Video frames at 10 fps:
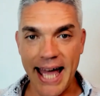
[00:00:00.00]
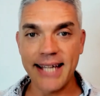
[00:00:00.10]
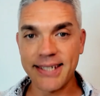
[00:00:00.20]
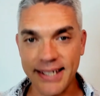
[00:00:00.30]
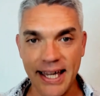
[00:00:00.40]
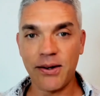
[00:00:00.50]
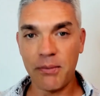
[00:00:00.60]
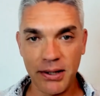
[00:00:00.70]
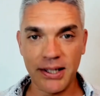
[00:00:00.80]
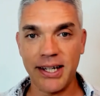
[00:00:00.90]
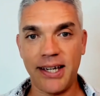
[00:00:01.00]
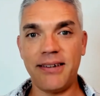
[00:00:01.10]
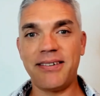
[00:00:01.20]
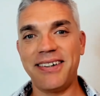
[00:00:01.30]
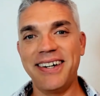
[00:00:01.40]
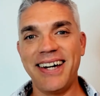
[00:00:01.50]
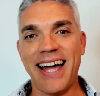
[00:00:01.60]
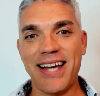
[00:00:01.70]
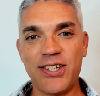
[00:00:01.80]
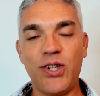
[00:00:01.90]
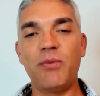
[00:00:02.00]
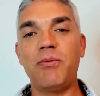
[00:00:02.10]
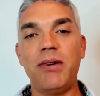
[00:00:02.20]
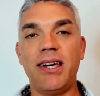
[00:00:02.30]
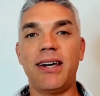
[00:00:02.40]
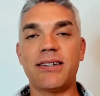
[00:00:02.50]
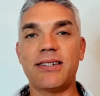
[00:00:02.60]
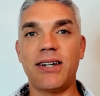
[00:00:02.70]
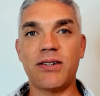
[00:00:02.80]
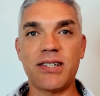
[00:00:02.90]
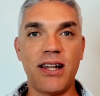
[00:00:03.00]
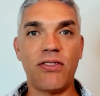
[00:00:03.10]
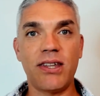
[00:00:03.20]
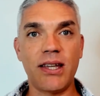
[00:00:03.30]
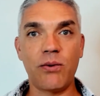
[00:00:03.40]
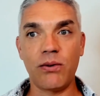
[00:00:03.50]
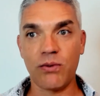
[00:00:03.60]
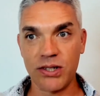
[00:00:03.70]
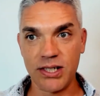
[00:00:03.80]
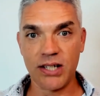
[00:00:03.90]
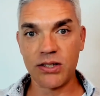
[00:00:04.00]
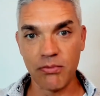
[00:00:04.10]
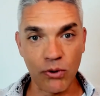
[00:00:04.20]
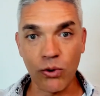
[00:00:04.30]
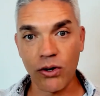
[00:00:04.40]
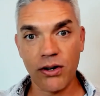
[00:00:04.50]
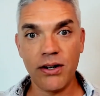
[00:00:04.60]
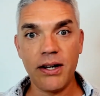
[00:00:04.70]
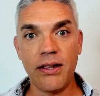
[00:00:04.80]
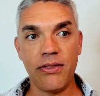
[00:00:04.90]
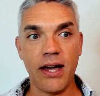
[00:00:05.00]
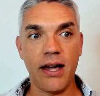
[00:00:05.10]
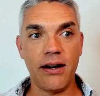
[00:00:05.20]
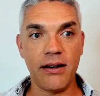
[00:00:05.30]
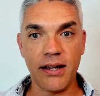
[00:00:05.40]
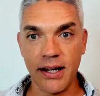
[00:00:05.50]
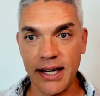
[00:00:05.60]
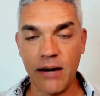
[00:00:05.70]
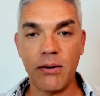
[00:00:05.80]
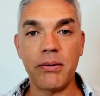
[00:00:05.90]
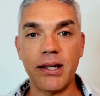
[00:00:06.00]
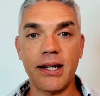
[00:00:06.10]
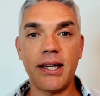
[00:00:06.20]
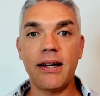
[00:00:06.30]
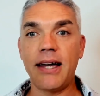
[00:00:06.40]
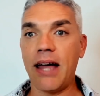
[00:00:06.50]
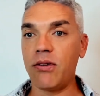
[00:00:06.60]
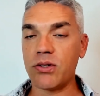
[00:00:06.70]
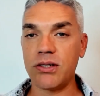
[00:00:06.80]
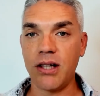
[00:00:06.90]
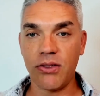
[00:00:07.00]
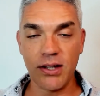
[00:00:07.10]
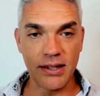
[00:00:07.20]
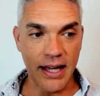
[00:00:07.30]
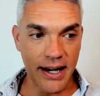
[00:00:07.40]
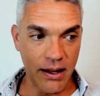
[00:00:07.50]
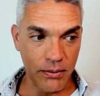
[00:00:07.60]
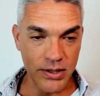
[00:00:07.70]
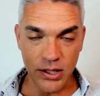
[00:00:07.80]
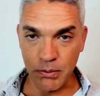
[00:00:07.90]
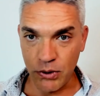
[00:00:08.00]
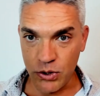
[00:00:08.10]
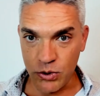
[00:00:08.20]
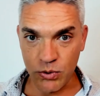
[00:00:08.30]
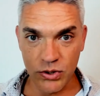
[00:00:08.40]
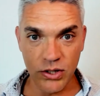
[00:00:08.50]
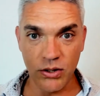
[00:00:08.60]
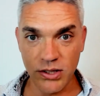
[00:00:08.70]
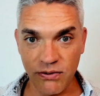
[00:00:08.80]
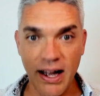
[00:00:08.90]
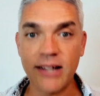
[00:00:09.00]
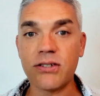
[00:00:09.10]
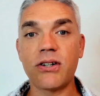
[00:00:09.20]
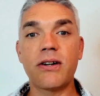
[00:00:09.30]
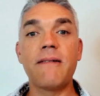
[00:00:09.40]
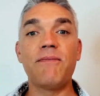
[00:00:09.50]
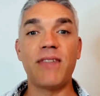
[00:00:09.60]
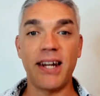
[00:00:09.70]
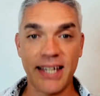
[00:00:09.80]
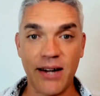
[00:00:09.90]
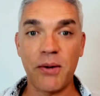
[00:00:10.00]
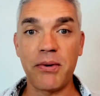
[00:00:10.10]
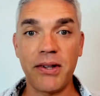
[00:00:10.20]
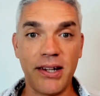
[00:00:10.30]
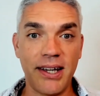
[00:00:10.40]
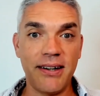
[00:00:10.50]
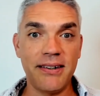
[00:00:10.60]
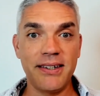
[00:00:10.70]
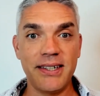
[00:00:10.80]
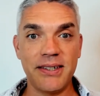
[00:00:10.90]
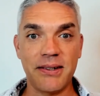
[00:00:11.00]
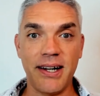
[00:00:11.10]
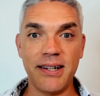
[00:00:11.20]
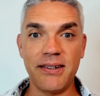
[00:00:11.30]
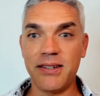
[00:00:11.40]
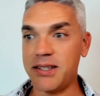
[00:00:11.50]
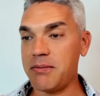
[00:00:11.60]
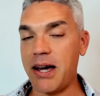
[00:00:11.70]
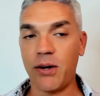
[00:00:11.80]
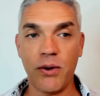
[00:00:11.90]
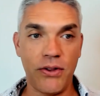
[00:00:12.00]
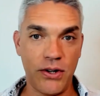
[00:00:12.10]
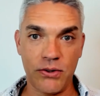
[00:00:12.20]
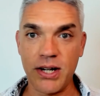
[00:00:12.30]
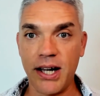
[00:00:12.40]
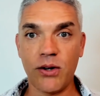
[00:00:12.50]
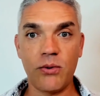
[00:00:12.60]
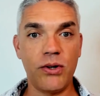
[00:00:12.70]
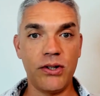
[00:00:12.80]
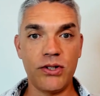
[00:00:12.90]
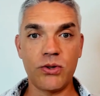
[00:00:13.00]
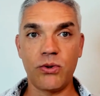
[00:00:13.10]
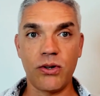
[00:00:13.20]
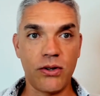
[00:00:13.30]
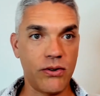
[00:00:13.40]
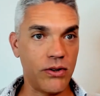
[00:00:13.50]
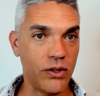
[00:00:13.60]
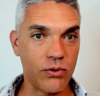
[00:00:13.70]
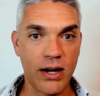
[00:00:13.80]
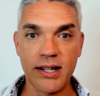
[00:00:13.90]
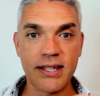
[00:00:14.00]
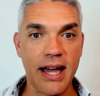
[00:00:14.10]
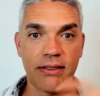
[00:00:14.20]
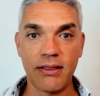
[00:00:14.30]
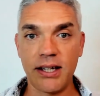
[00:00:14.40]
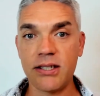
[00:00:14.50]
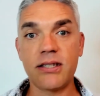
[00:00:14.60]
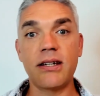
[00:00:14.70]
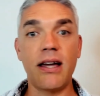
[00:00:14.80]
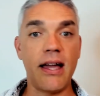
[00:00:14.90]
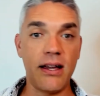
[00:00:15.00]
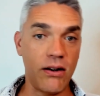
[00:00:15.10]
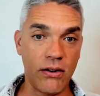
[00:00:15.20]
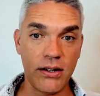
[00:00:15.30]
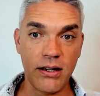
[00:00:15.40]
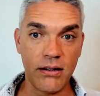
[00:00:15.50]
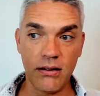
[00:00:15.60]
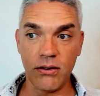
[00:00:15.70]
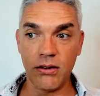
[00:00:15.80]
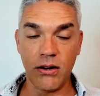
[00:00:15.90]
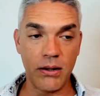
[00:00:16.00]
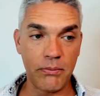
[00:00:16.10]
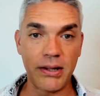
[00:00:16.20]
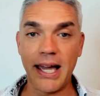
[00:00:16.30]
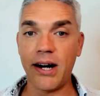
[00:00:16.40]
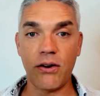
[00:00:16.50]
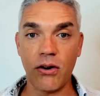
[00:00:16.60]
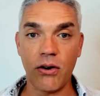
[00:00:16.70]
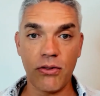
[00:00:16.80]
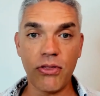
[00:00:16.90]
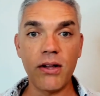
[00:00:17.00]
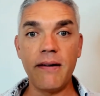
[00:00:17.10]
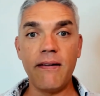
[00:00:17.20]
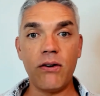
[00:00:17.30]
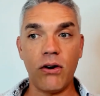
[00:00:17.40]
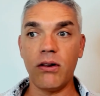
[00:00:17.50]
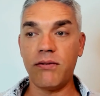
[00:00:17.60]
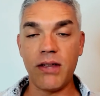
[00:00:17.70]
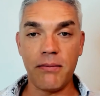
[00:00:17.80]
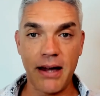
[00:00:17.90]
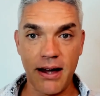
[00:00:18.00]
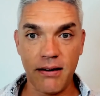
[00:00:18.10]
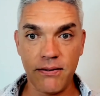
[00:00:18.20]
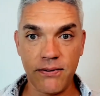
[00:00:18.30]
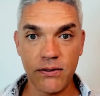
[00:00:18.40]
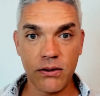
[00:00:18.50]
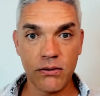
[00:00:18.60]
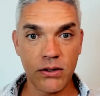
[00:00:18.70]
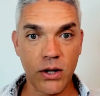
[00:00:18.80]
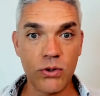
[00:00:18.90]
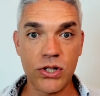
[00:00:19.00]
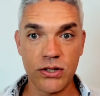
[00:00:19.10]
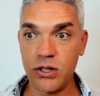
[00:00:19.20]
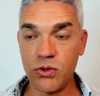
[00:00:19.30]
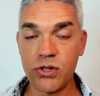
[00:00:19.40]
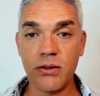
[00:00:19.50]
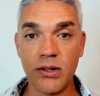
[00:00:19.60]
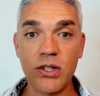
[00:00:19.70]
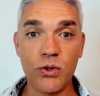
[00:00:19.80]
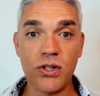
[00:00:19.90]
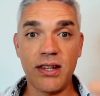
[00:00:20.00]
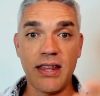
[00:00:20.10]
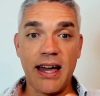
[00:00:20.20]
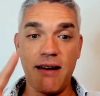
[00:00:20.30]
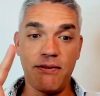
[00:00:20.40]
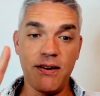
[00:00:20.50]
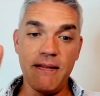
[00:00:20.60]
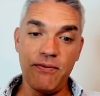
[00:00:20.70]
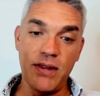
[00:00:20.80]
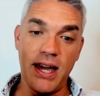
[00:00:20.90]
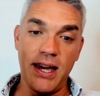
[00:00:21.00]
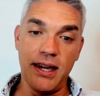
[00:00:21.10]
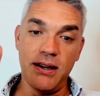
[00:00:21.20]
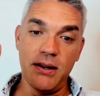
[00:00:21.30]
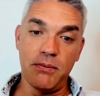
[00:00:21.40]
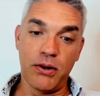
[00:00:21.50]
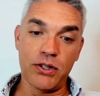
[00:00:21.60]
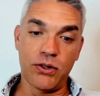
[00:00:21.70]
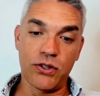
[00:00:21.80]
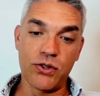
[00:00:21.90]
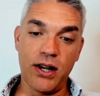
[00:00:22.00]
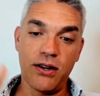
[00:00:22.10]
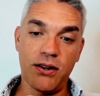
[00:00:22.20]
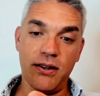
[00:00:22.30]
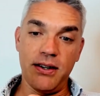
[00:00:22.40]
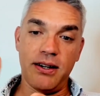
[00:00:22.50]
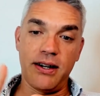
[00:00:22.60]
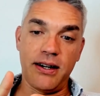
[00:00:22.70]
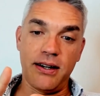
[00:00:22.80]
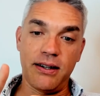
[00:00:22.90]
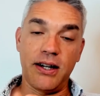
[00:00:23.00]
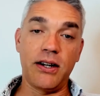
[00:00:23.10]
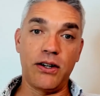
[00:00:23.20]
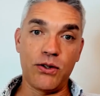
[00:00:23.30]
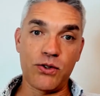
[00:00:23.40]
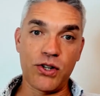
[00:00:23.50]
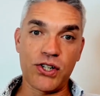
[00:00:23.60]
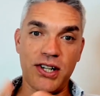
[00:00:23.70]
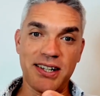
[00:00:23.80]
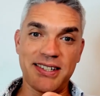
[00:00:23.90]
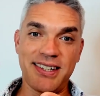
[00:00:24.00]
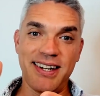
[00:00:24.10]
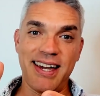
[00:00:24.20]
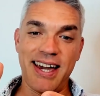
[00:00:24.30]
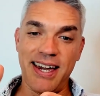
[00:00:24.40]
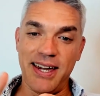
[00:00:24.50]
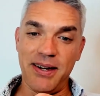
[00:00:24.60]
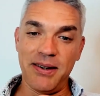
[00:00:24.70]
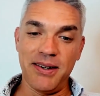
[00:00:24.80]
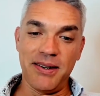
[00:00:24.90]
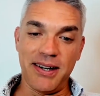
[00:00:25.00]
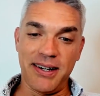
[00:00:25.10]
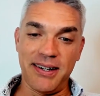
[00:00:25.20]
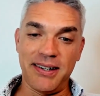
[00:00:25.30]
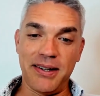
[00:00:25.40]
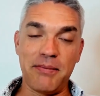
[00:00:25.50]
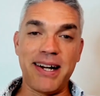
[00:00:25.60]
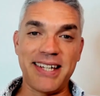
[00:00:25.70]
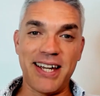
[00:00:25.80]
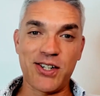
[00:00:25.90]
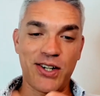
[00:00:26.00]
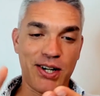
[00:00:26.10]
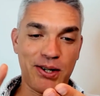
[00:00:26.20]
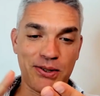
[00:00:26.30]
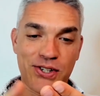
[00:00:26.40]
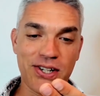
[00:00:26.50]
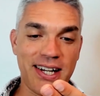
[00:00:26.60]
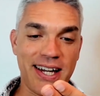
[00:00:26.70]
has accountability. As human beings, there's nothing that we resist more than accountability. And there's nothing that helps us produce results faster than accountability, right? It doesn't matter whether you're Tiger Woods or the greatest athletes on the planet Earth. All of them have coaches. Usually they have a personal trainer, a nutritionist, a meditation coach,